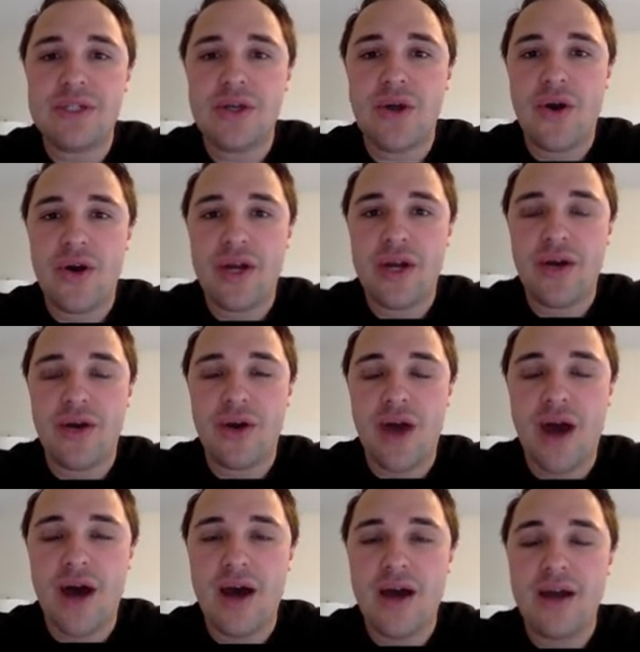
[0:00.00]
Doherty or
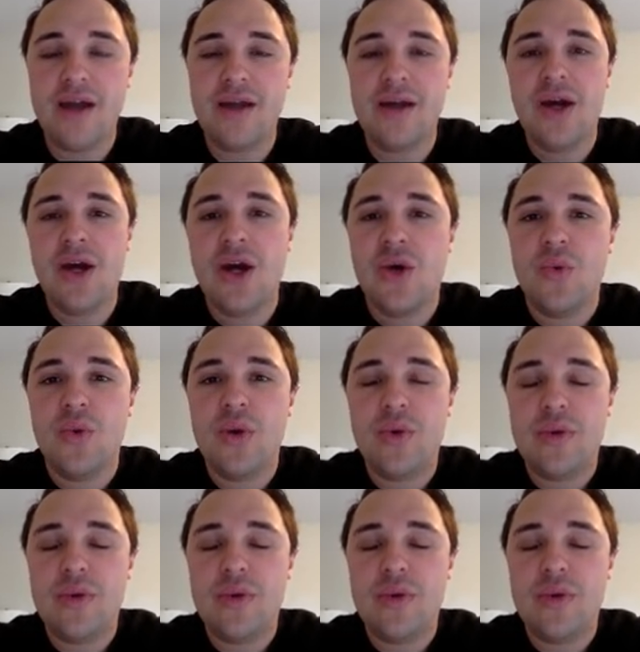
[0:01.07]
I. We would